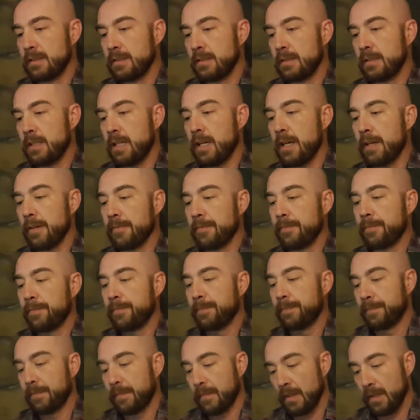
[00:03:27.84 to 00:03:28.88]
Yeah.
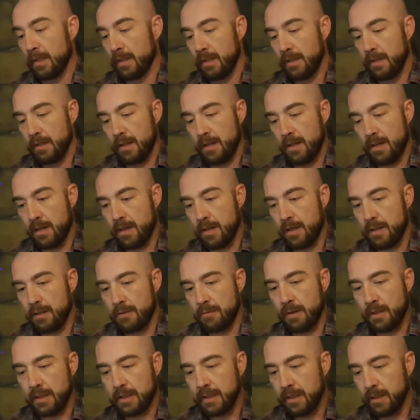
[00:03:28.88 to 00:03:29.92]

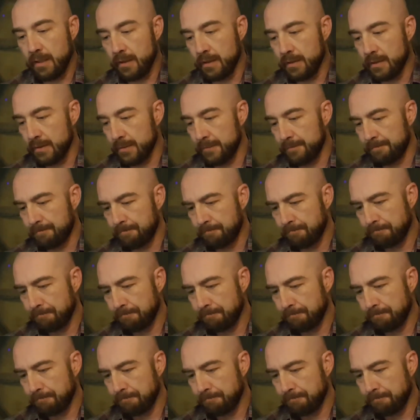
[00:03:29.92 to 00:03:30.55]
Rocky Erickson,